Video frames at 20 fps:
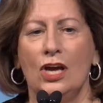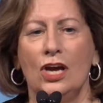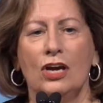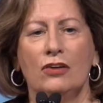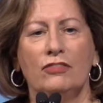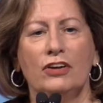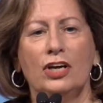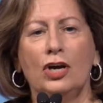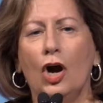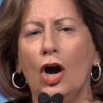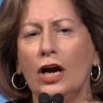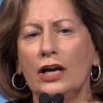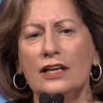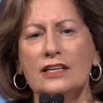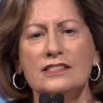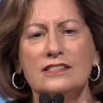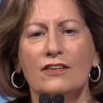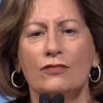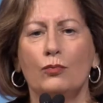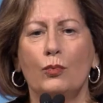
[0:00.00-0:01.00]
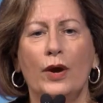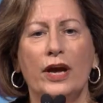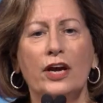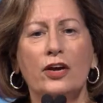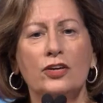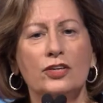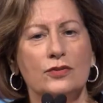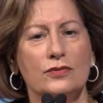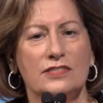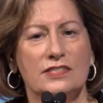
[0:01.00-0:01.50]
Regardless of where
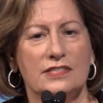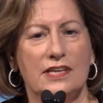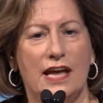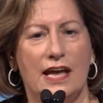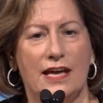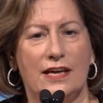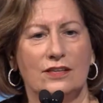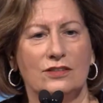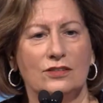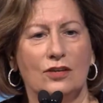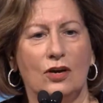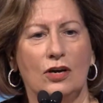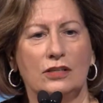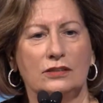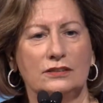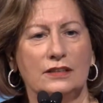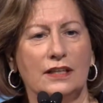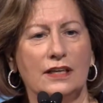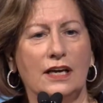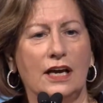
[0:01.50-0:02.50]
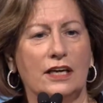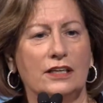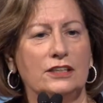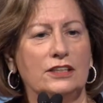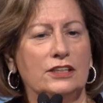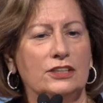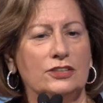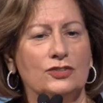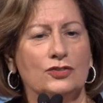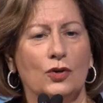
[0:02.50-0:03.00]
you stand on the gun
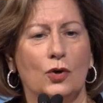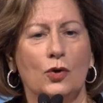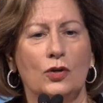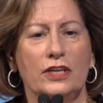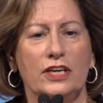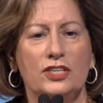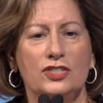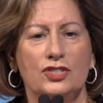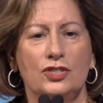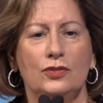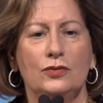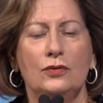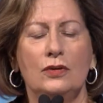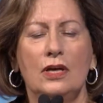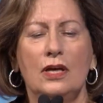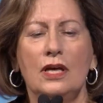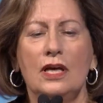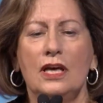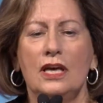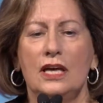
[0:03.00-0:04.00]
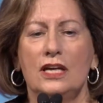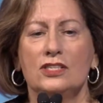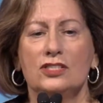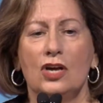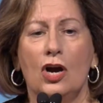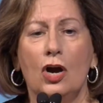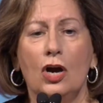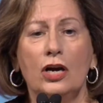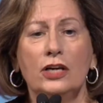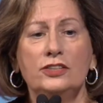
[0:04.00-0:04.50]
control issue, it's
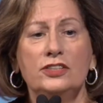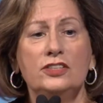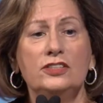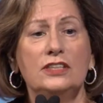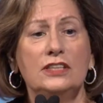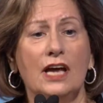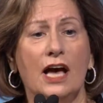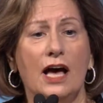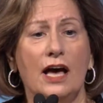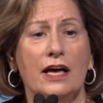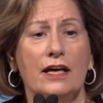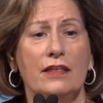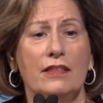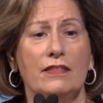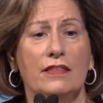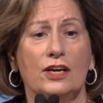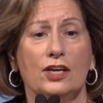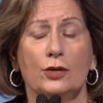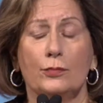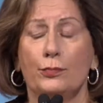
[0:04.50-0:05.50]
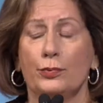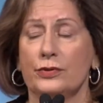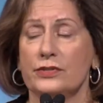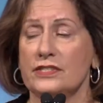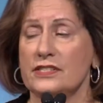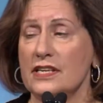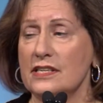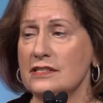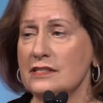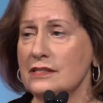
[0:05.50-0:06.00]
hard to deny their
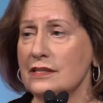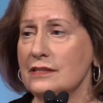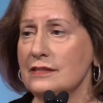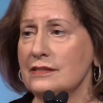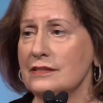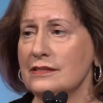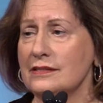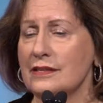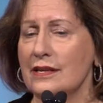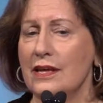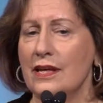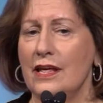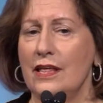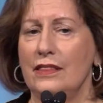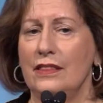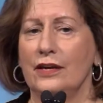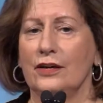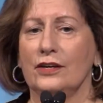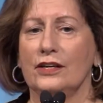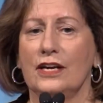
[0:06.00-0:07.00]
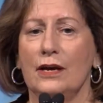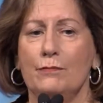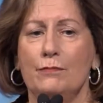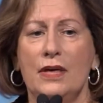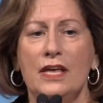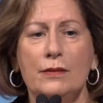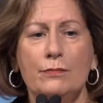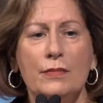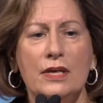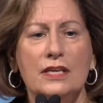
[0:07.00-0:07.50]
persistence, their
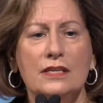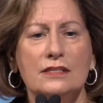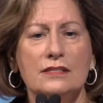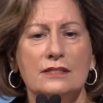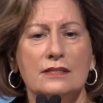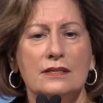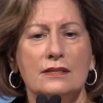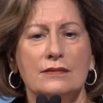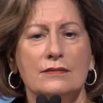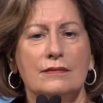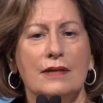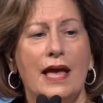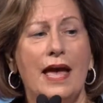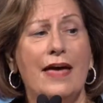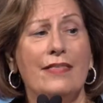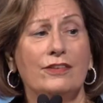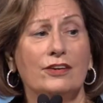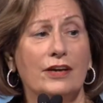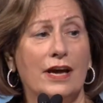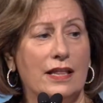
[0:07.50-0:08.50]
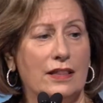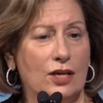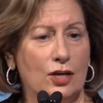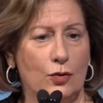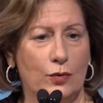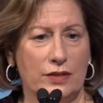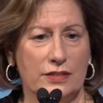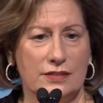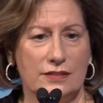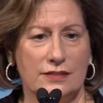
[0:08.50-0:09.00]
commitment, and their
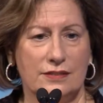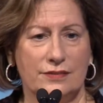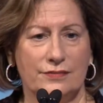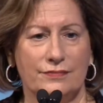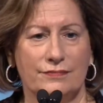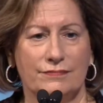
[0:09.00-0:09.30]
eloquence.